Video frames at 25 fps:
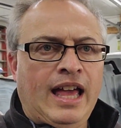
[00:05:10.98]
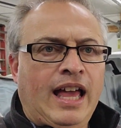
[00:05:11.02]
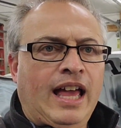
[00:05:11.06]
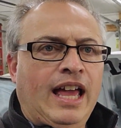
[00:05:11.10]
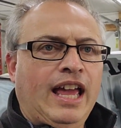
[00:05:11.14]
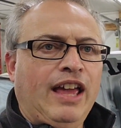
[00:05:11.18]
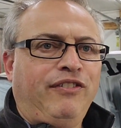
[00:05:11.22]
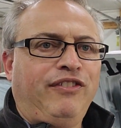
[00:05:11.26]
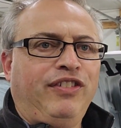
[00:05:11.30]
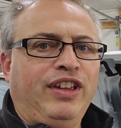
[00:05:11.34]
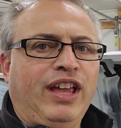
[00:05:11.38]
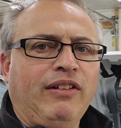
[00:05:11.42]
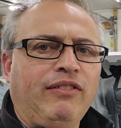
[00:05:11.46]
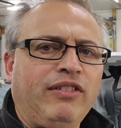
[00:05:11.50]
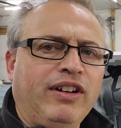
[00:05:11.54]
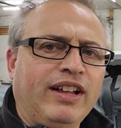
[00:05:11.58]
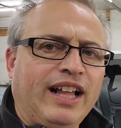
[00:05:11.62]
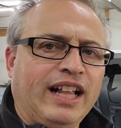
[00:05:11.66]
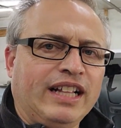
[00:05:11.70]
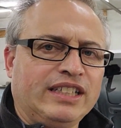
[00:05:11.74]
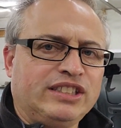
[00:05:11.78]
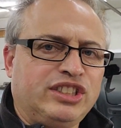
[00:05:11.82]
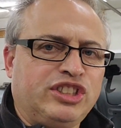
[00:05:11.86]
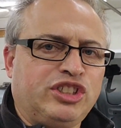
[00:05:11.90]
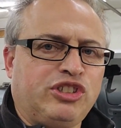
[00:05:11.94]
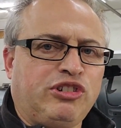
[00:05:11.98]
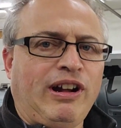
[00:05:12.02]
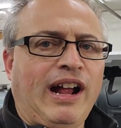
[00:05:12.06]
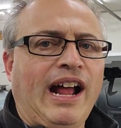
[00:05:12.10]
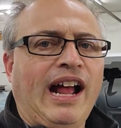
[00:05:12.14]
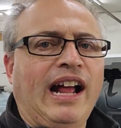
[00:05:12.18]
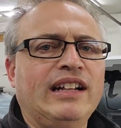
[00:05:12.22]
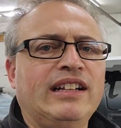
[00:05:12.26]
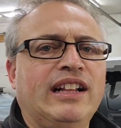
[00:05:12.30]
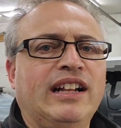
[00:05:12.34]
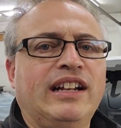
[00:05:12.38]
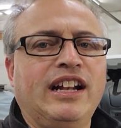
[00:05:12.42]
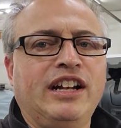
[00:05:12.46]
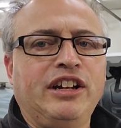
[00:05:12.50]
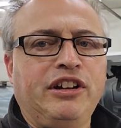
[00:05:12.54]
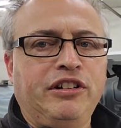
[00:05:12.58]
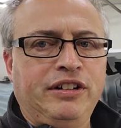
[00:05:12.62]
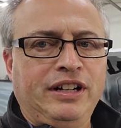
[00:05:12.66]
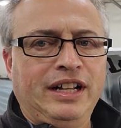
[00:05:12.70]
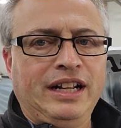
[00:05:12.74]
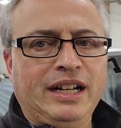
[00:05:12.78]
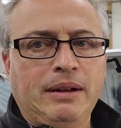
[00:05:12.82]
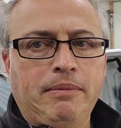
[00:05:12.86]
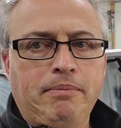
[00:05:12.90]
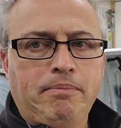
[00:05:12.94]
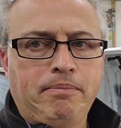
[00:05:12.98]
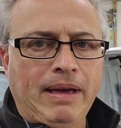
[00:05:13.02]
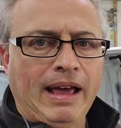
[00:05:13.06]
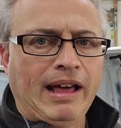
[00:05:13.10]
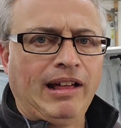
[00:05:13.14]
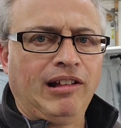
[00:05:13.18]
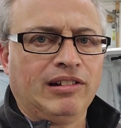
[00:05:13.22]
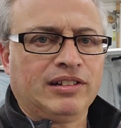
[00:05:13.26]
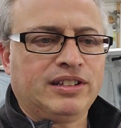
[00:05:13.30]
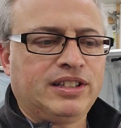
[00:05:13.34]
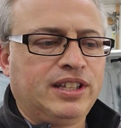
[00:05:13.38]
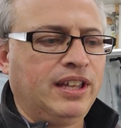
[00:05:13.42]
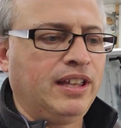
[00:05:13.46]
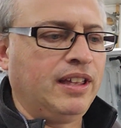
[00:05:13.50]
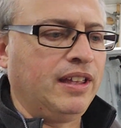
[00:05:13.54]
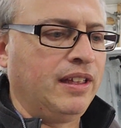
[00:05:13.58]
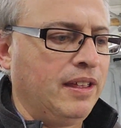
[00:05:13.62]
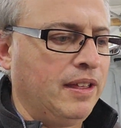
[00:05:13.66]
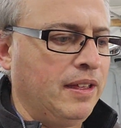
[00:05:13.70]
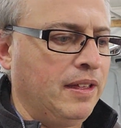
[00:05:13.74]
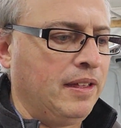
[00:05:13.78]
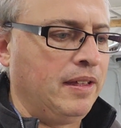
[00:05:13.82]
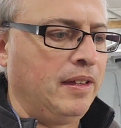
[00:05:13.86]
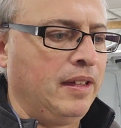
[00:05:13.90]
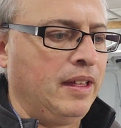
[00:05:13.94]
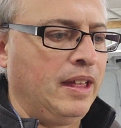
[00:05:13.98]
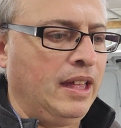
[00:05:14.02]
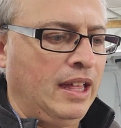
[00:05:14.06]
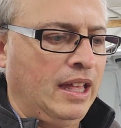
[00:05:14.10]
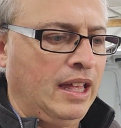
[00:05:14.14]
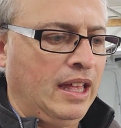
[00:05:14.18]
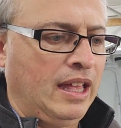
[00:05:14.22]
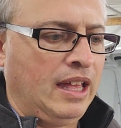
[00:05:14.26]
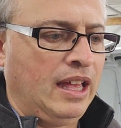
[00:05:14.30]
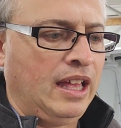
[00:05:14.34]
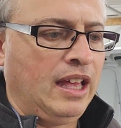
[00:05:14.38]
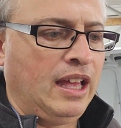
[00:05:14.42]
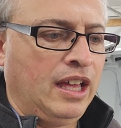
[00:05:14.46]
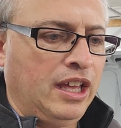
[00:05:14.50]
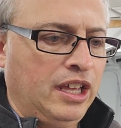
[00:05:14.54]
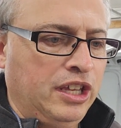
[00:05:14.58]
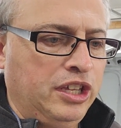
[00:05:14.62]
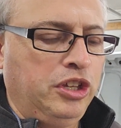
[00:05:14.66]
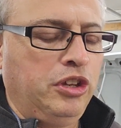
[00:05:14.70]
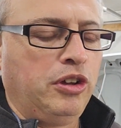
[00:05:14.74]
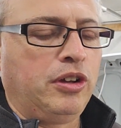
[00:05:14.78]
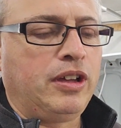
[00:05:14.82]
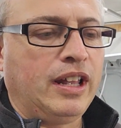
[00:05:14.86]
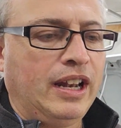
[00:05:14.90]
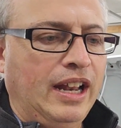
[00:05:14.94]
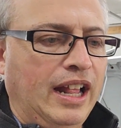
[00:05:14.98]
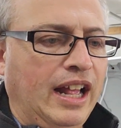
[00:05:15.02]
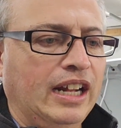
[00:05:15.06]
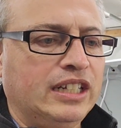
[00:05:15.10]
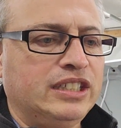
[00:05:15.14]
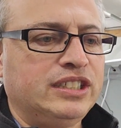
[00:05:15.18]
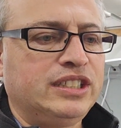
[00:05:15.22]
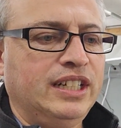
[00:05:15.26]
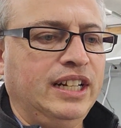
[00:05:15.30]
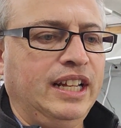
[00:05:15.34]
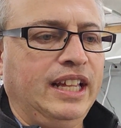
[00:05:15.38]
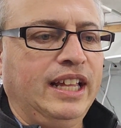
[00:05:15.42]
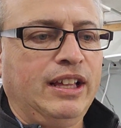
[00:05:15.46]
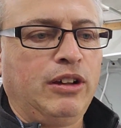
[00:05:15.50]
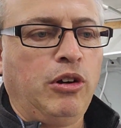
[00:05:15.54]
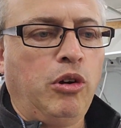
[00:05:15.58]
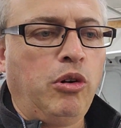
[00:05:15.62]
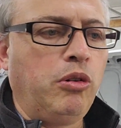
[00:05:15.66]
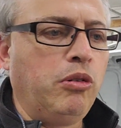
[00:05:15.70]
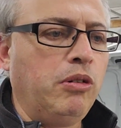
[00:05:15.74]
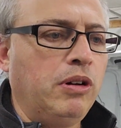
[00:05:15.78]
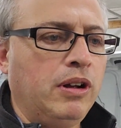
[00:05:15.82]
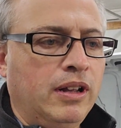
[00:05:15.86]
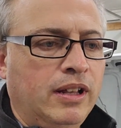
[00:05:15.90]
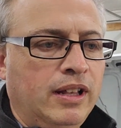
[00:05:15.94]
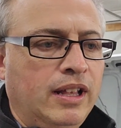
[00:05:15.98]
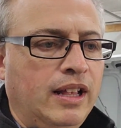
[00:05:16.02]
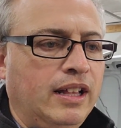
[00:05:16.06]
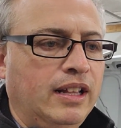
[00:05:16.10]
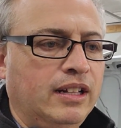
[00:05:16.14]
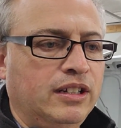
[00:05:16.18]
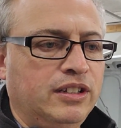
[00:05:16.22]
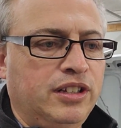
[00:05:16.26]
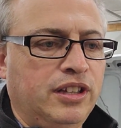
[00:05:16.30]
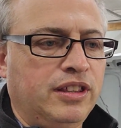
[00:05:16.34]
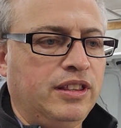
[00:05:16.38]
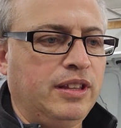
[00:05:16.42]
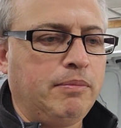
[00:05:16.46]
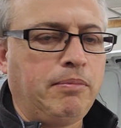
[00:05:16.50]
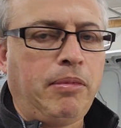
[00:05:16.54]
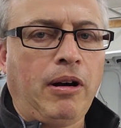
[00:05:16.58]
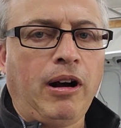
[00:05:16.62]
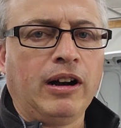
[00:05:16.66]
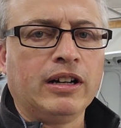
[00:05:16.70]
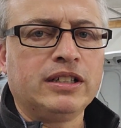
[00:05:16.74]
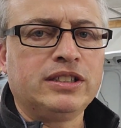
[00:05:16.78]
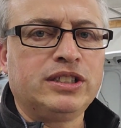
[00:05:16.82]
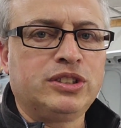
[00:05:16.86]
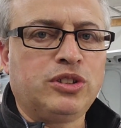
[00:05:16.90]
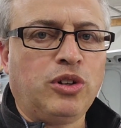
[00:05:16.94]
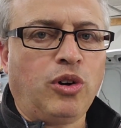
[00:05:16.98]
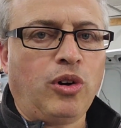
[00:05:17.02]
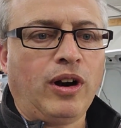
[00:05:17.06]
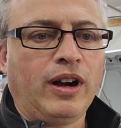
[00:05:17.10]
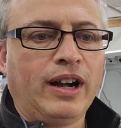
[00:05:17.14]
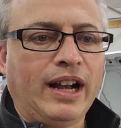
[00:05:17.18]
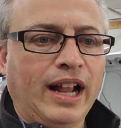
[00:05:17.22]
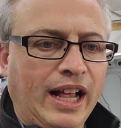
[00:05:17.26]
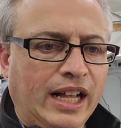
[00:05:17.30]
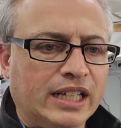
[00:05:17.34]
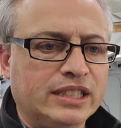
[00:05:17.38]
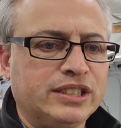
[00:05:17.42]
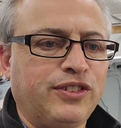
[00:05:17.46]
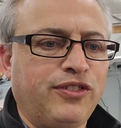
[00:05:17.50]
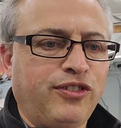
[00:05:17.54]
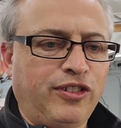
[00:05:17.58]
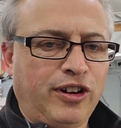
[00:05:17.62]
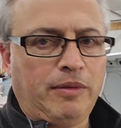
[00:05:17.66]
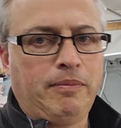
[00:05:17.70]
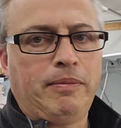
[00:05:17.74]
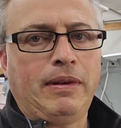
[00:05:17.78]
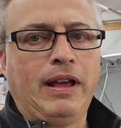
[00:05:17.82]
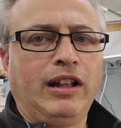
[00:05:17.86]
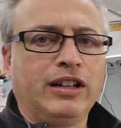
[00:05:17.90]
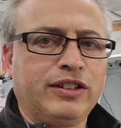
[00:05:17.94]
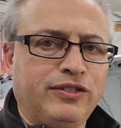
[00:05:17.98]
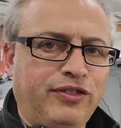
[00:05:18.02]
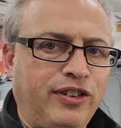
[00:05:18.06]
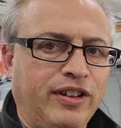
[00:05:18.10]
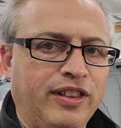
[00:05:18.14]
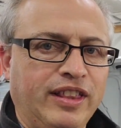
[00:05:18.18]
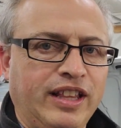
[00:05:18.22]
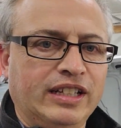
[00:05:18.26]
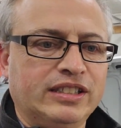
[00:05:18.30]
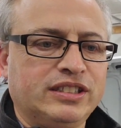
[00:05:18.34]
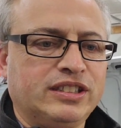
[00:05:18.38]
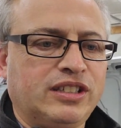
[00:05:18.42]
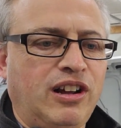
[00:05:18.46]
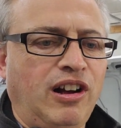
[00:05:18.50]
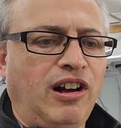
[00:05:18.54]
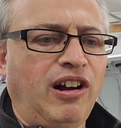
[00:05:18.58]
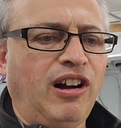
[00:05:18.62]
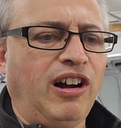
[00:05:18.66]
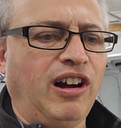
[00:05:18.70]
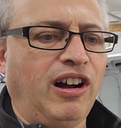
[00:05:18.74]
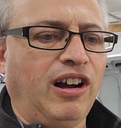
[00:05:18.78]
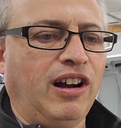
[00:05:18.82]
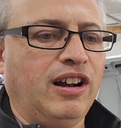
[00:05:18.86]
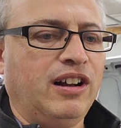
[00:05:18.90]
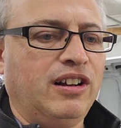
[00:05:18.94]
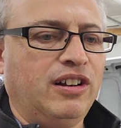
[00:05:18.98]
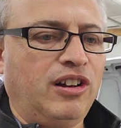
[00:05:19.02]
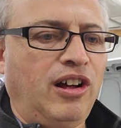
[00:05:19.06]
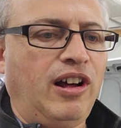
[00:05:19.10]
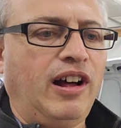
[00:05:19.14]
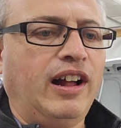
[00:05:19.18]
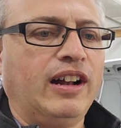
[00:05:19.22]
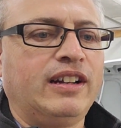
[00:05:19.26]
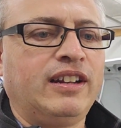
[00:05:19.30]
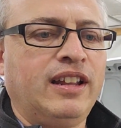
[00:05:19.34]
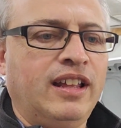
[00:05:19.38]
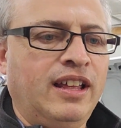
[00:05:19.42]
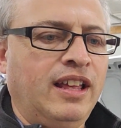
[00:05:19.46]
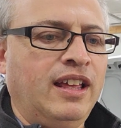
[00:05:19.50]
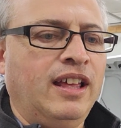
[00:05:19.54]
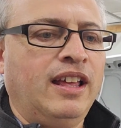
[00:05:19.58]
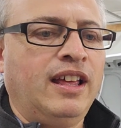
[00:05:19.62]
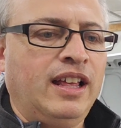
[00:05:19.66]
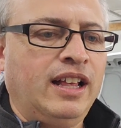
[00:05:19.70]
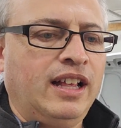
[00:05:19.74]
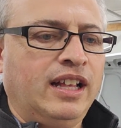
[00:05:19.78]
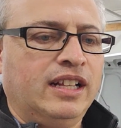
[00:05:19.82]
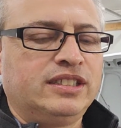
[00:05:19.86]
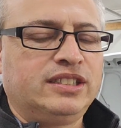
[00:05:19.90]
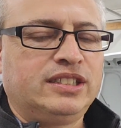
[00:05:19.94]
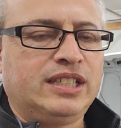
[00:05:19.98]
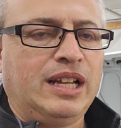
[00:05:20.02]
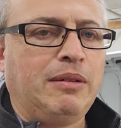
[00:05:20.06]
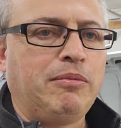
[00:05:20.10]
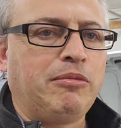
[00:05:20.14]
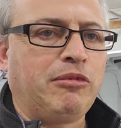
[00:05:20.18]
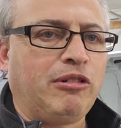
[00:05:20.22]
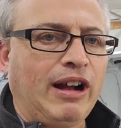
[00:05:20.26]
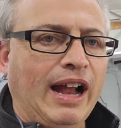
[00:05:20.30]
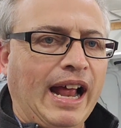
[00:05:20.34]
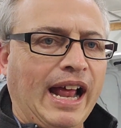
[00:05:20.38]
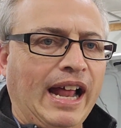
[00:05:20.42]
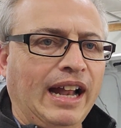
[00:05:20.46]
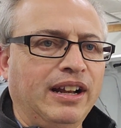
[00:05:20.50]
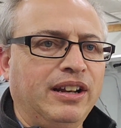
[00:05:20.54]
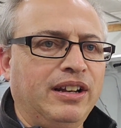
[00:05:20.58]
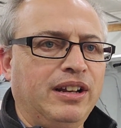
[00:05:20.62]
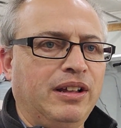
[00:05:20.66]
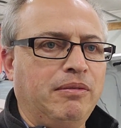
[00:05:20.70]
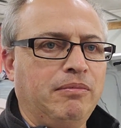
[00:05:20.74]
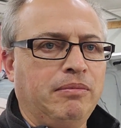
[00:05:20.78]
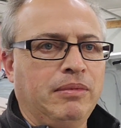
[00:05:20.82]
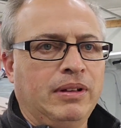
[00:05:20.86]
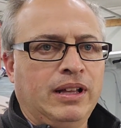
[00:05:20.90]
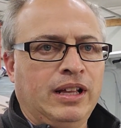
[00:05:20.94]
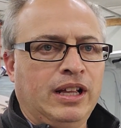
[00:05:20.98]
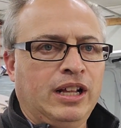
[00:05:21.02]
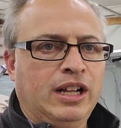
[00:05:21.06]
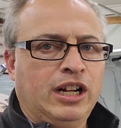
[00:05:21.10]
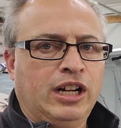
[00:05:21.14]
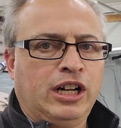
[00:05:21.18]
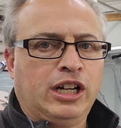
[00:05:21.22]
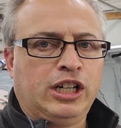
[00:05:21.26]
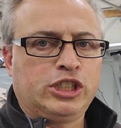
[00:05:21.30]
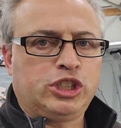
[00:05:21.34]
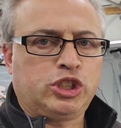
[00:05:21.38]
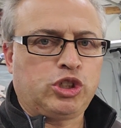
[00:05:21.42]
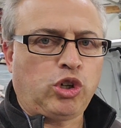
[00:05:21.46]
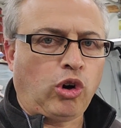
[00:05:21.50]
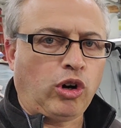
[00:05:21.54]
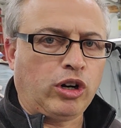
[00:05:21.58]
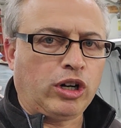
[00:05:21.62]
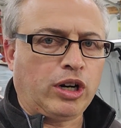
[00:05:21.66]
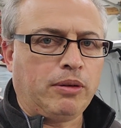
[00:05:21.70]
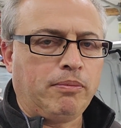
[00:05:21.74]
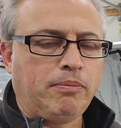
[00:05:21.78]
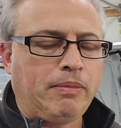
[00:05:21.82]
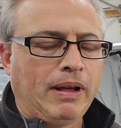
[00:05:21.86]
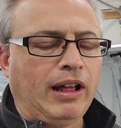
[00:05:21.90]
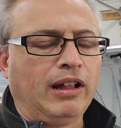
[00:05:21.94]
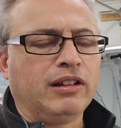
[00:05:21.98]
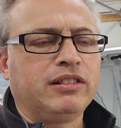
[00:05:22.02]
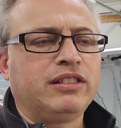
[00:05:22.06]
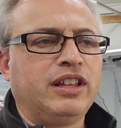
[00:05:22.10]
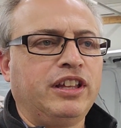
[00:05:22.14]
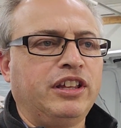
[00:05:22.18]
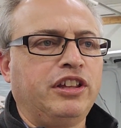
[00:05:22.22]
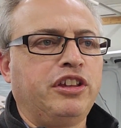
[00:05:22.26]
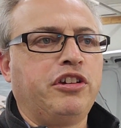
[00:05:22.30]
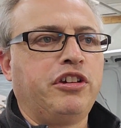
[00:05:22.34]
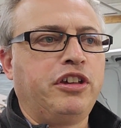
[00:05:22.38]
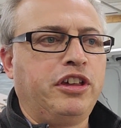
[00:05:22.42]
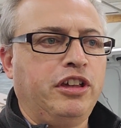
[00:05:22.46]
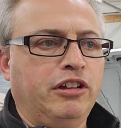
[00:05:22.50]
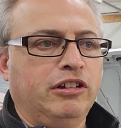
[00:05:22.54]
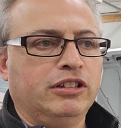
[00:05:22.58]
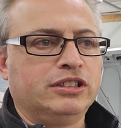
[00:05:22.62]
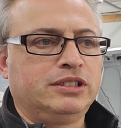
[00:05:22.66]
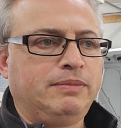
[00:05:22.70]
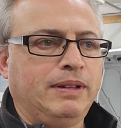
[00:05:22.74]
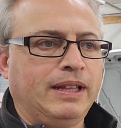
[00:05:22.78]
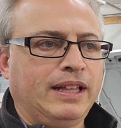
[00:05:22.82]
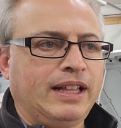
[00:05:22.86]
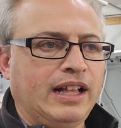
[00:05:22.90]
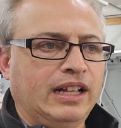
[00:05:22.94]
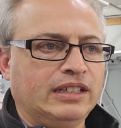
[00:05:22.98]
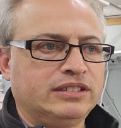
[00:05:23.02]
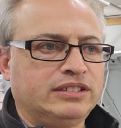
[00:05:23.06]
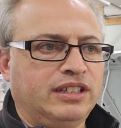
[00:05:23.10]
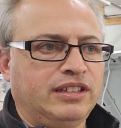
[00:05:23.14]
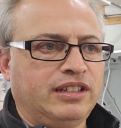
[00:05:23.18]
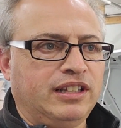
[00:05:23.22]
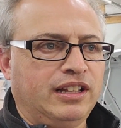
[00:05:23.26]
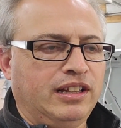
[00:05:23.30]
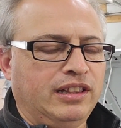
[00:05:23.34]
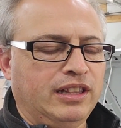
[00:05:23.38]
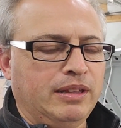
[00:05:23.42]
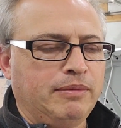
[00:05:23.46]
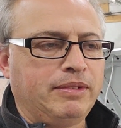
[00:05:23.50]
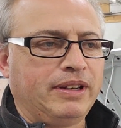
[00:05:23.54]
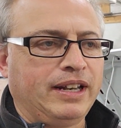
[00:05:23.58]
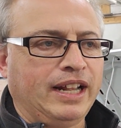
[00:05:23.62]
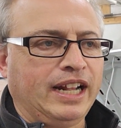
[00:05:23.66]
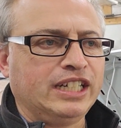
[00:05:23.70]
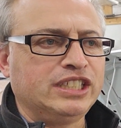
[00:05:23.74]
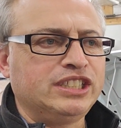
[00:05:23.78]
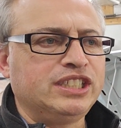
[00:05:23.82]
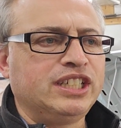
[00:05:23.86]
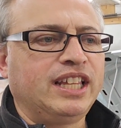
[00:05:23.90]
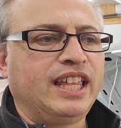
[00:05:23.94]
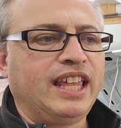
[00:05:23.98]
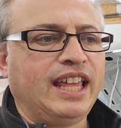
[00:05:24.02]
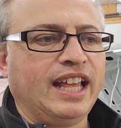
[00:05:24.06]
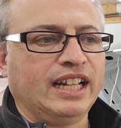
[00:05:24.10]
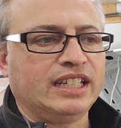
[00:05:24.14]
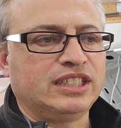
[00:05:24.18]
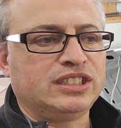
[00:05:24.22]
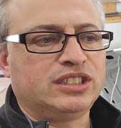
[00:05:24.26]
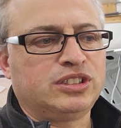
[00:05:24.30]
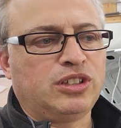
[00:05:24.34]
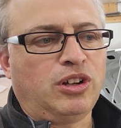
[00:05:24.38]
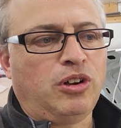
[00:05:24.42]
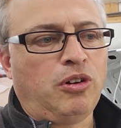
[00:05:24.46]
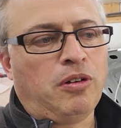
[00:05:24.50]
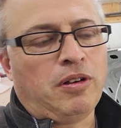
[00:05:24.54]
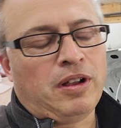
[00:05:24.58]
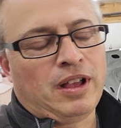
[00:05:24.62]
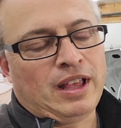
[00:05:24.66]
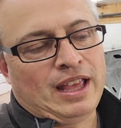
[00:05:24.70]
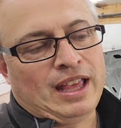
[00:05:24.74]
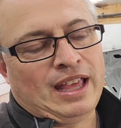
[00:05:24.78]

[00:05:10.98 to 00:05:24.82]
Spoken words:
if you ever get stranded and you need a belt, you can actually go to the parts store and ask for a belt for this car, not some random shorter belt that you use because of the elimination kit. So